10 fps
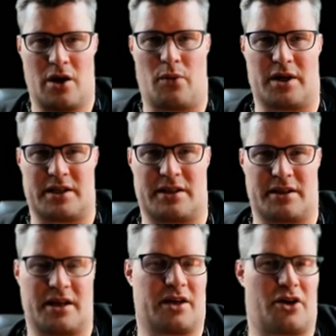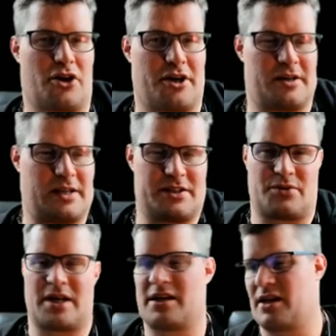what kernel is
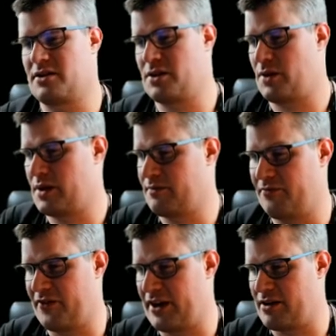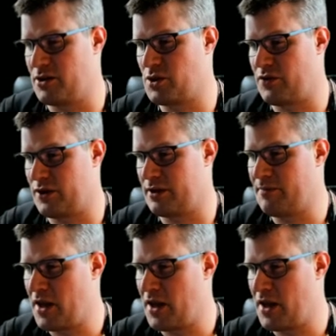running, and so on. Very useful.